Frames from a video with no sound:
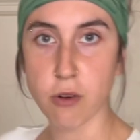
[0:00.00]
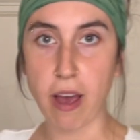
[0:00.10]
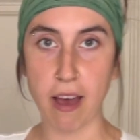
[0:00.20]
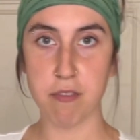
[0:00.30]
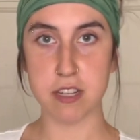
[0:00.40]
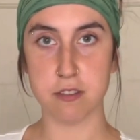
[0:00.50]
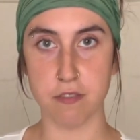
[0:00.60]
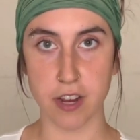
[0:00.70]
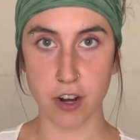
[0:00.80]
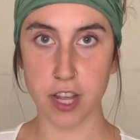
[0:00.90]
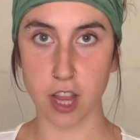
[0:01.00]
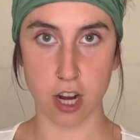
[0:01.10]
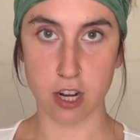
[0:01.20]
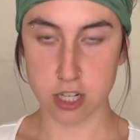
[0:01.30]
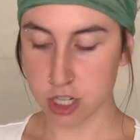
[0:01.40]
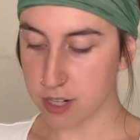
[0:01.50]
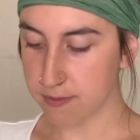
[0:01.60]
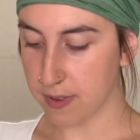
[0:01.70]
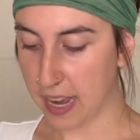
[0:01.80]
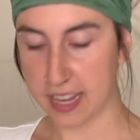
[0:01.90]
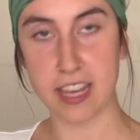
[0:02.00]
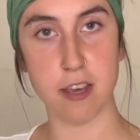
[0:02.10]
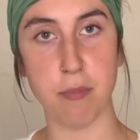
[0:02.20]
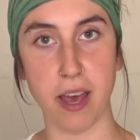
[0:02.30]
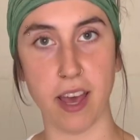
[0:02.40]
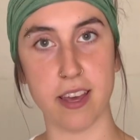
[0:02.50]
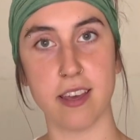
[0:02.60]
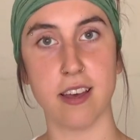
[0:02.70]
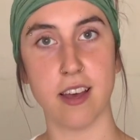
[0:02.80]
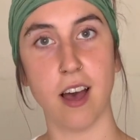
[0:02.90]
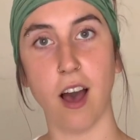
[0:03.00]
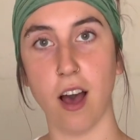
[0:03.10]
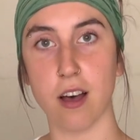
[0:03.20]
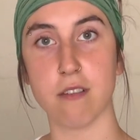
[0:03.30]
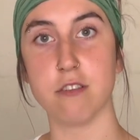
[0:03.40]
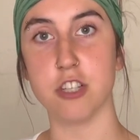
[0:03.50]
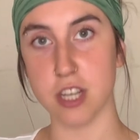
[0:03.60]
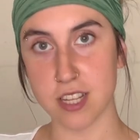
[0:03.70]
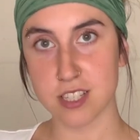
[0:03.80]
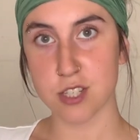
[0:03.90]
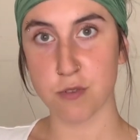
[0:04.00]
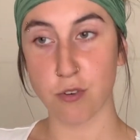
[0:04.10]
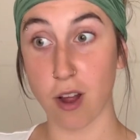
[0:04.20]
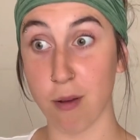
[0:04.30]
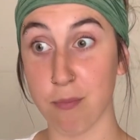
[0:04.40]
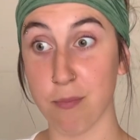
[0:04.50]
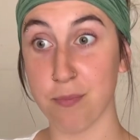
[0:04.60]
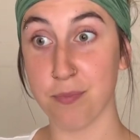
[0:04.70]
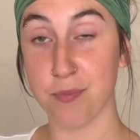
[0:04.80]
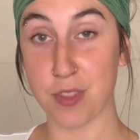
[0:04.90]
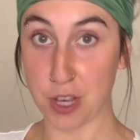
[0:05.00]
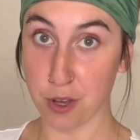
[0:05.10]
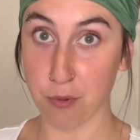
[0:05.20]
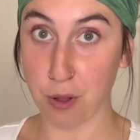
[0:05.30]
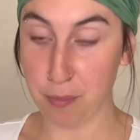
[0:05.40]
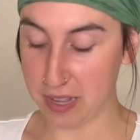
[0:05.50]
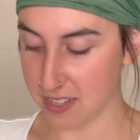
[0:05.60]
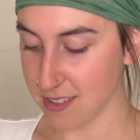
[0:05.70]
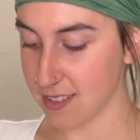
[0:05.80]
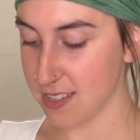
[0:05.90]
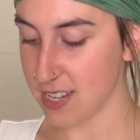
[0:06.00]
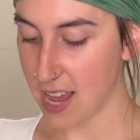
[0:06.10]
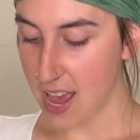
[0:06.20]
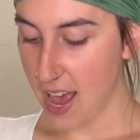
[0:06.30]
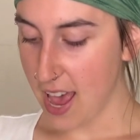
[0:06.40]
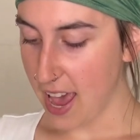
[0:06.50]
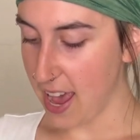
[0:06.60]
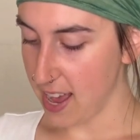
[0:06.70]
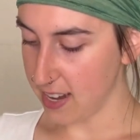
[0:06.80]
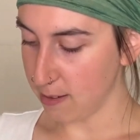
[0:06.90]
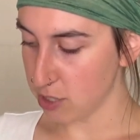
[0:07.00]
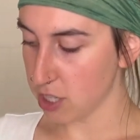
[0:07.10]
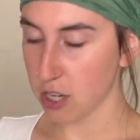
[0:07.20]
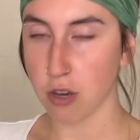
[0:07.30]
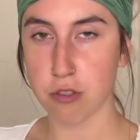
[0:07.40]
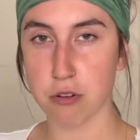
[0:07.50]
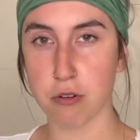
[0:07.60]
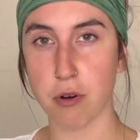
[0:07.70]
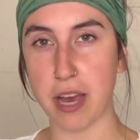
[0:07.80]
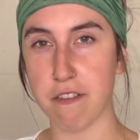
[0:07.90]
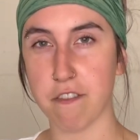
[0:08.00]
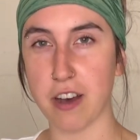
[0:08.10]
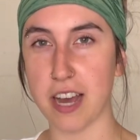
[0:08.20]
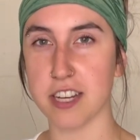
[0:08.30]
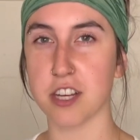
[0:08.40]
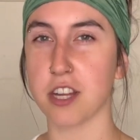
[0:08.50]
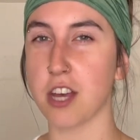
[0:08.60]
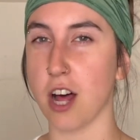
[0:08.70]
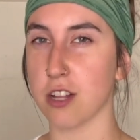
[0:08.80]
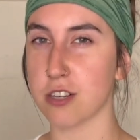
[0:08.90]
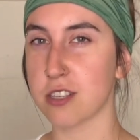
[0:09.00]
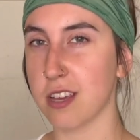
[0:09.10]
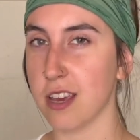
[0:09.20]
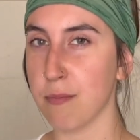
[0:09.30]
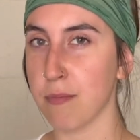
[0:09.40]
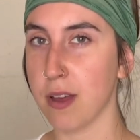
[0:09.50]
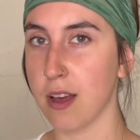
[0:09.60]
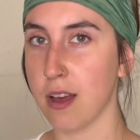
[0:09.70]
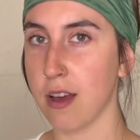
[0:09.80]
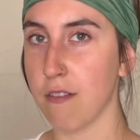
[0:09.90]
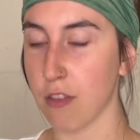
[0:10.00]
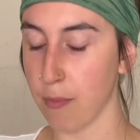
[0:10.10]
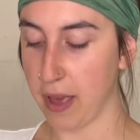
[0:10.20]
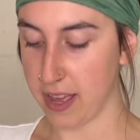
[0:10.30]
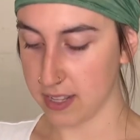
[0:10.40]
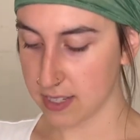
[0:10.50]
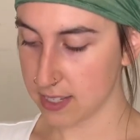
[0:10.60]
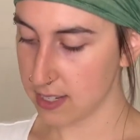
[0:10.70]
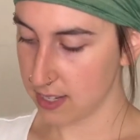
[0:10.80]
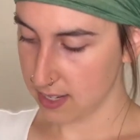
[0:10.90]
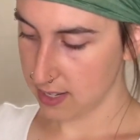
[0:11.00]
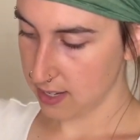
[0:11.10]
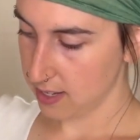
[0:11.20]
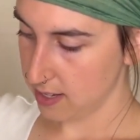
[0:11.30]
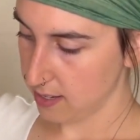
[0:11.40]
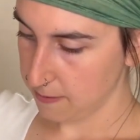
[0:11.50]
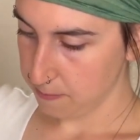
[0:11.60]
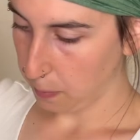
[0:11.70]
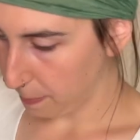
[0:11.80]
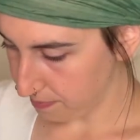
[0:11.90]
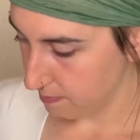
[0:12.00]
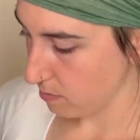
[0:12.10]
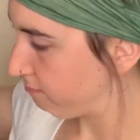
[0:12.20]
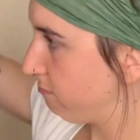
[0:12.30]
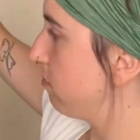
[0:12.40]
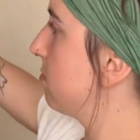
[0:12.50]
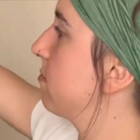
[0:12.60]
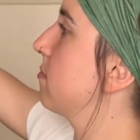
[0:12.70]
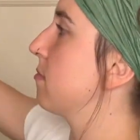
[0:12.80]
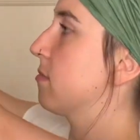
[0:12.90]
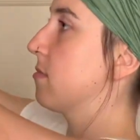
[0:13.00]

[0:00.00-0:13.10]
I have this very large IKEA bag of jeans from the Goodwill bins, and I'm just gonna go through and find a good color scheme for the pants. So I looked into